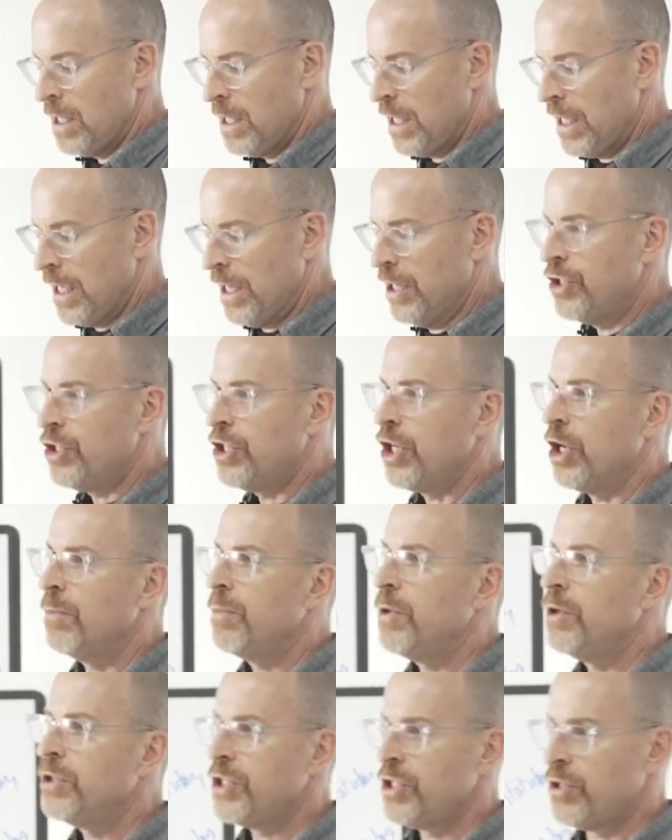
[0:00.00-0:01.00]
In a share
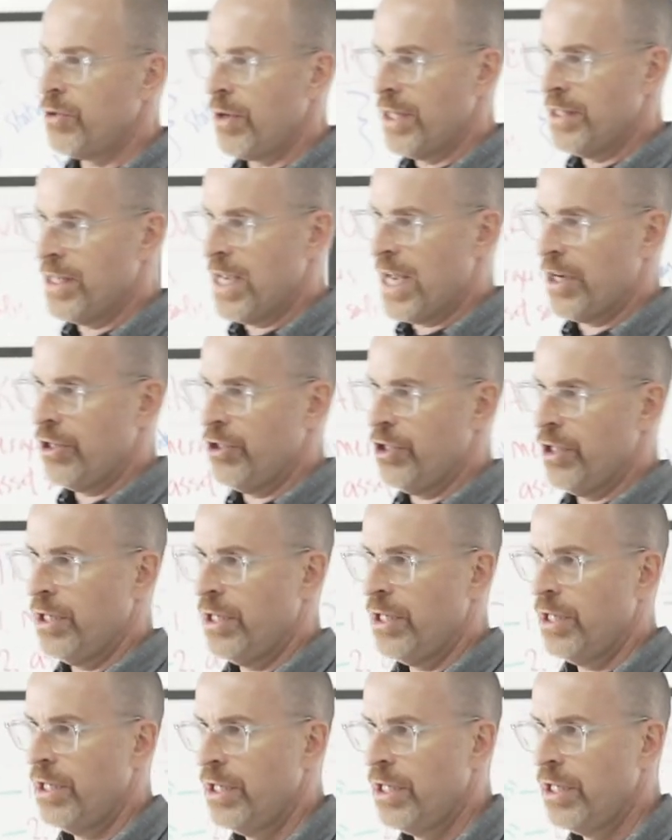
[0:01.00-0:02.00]
purchase
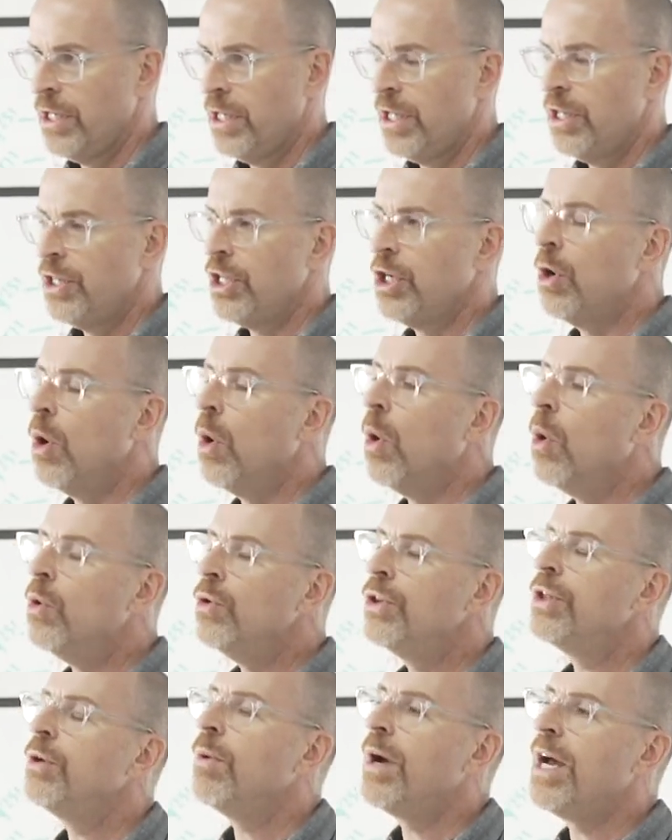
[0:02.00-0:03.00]
transaction, the
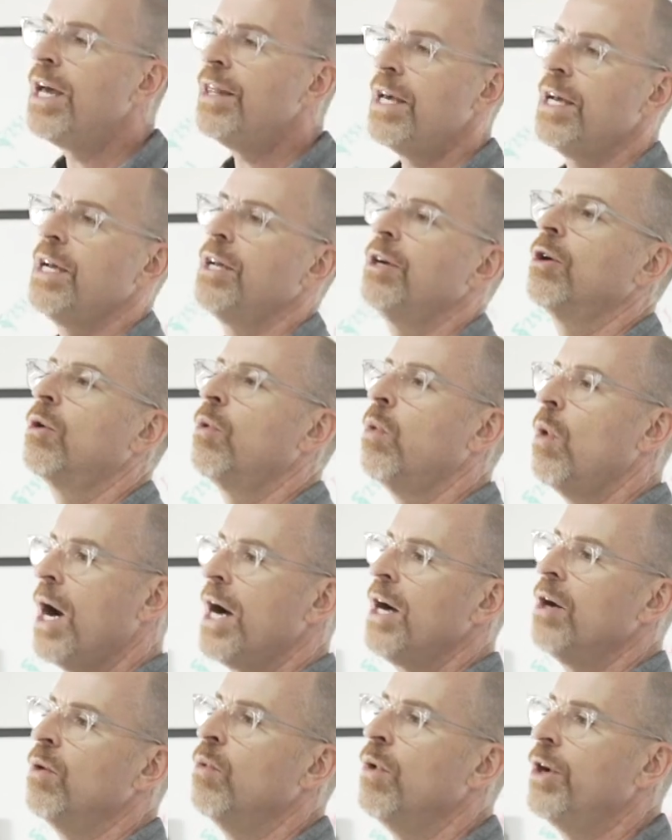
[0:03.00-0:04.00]
only way they can
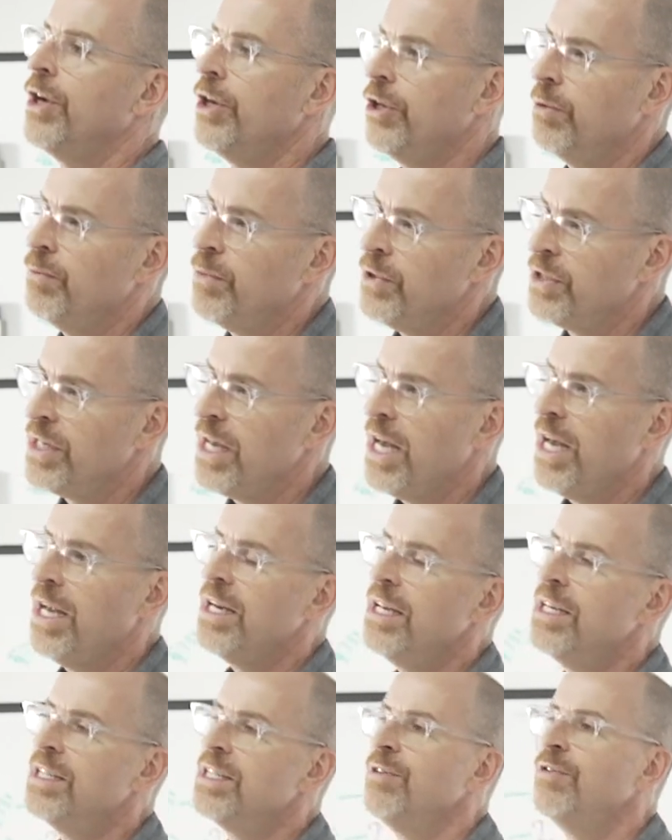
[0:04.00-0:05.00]
acquire
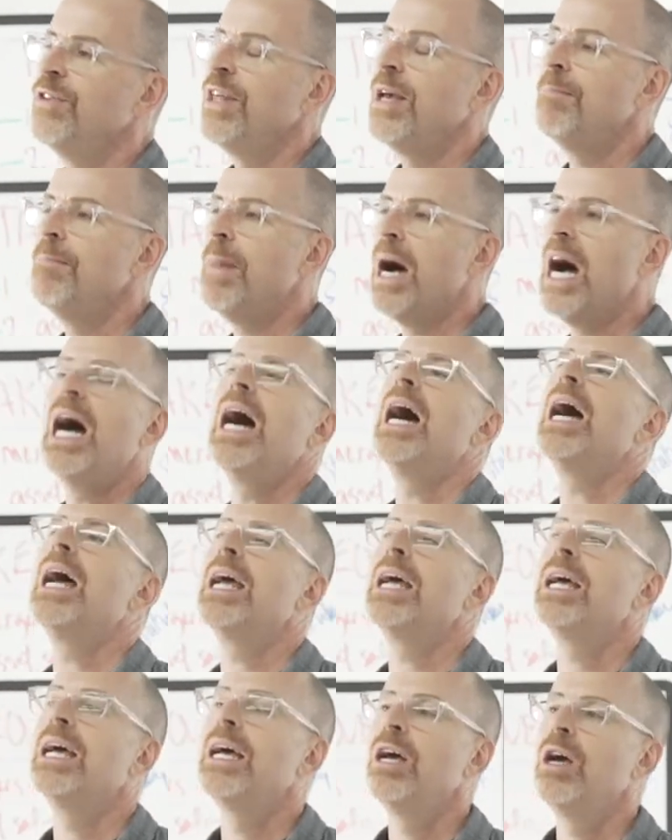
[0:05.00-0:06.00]
100% is if they
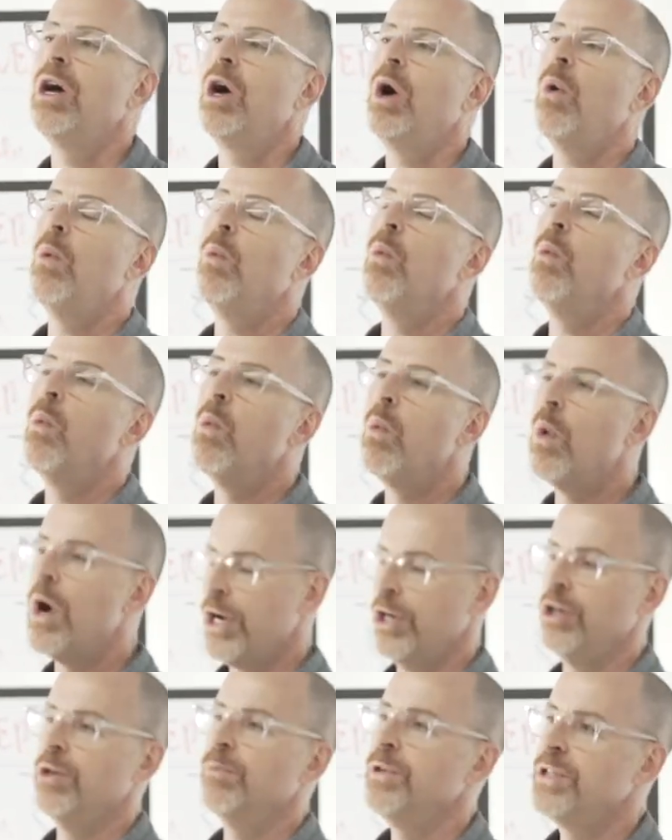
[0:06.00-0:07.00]
buy
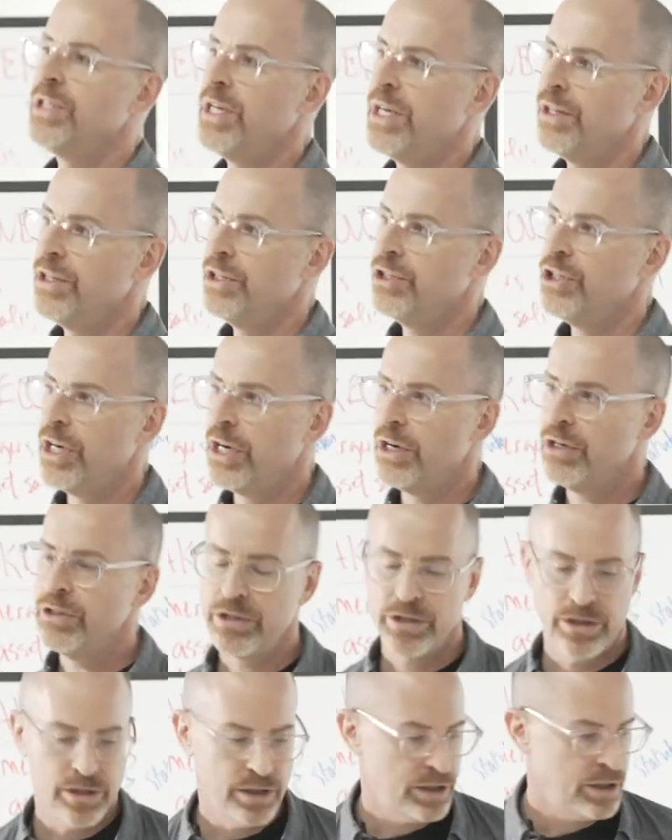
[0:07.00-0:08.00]
100% of the
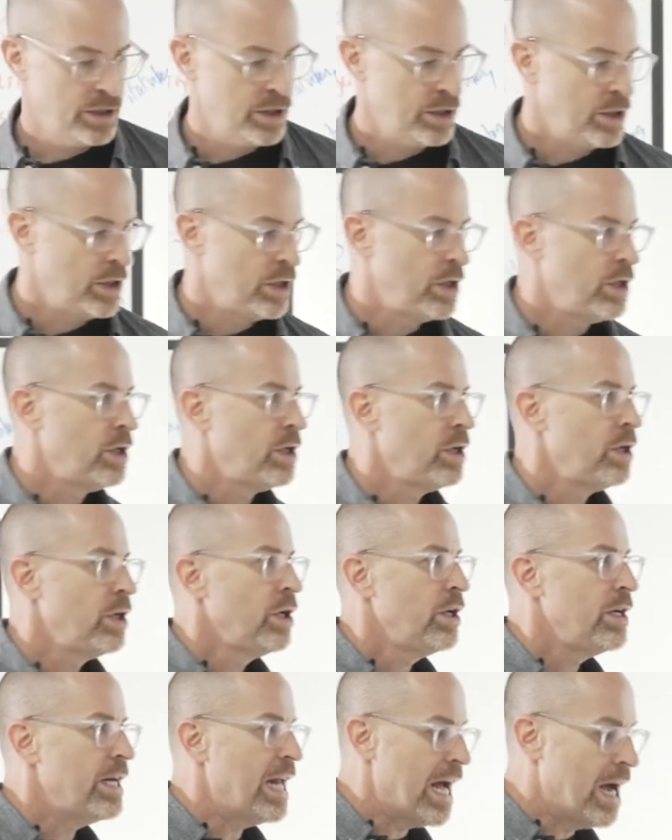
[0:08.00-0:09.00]
shares.
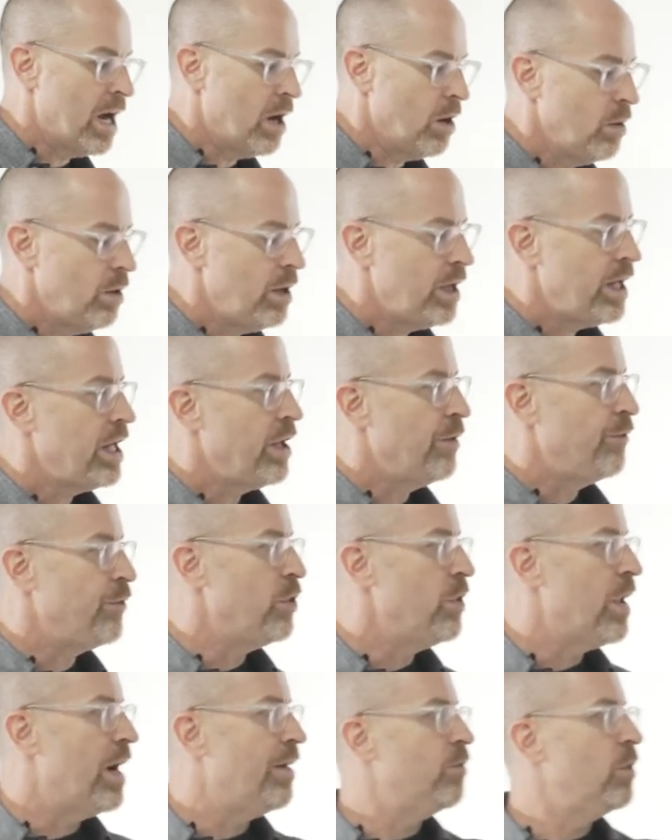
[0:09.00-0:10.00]
Now, if
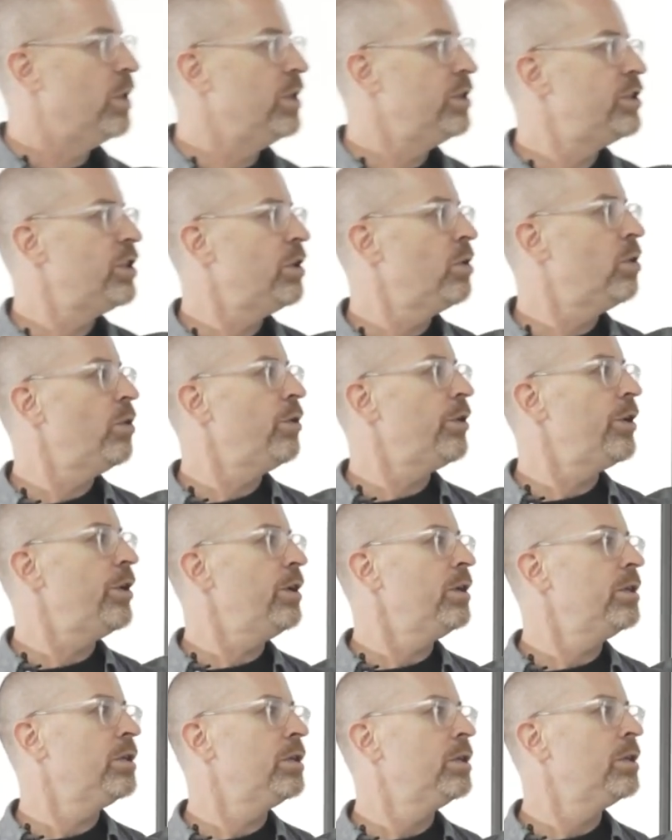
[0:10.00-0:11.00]
you have one
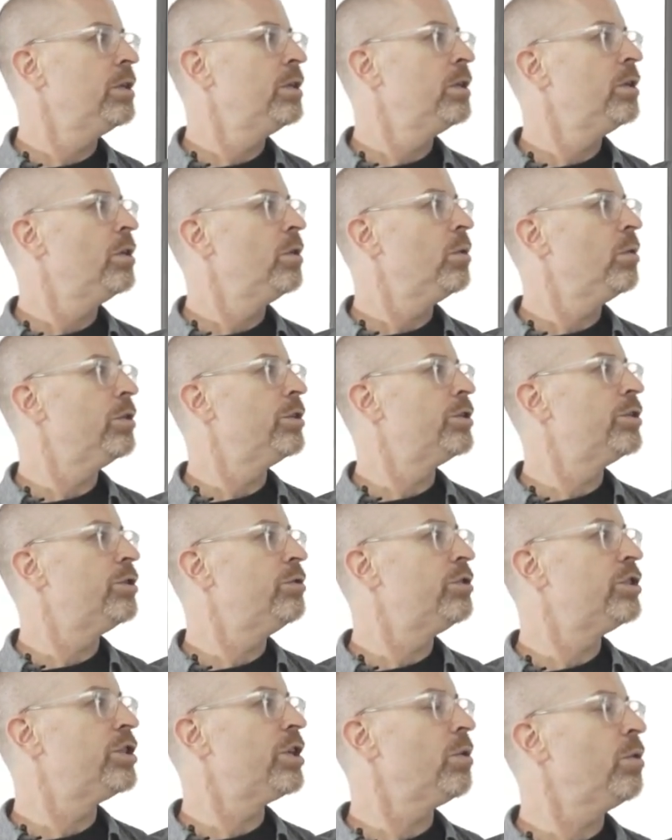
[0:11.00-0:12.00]
shareholder or two
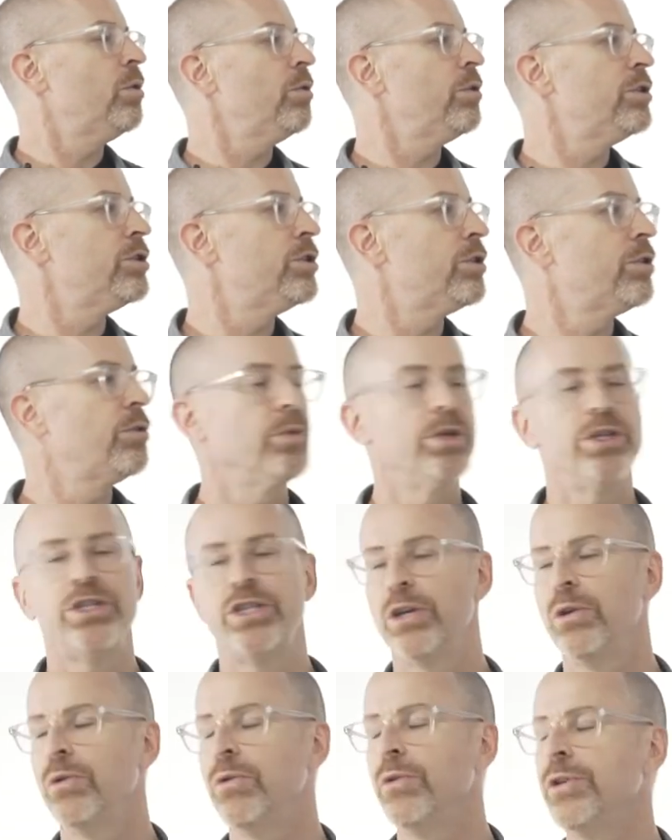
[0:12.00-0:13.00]
shareholders or three
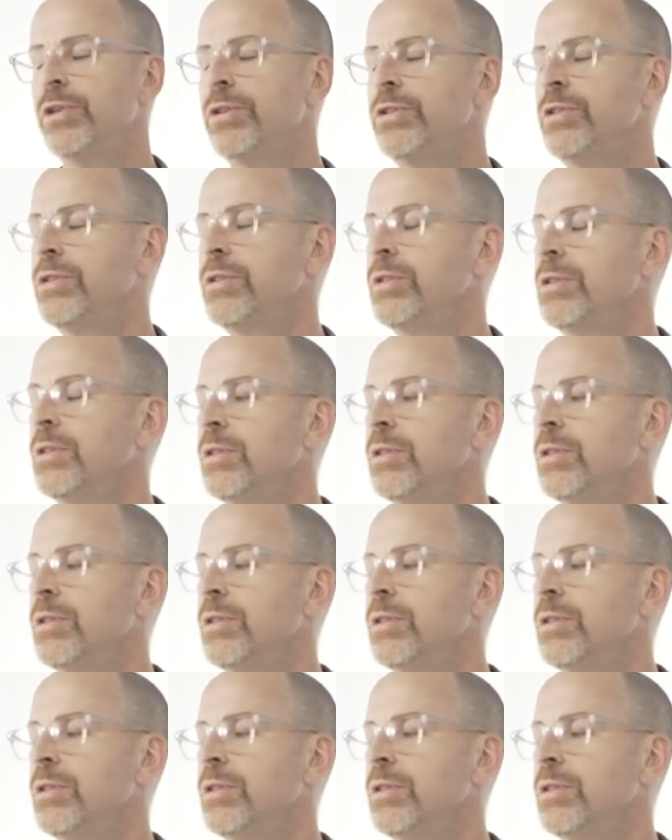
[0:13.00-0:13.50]
shareholders,